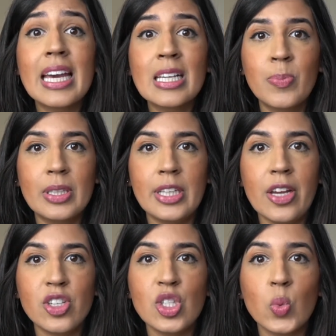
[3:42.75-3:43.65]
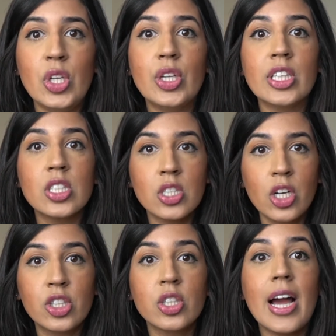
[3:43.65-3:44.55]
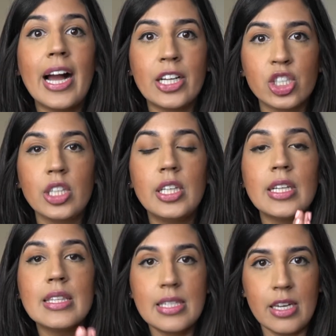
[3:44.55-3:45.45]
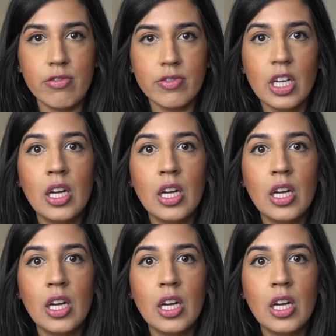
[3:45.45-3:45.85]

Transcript: expectations when you can start to actually conceive.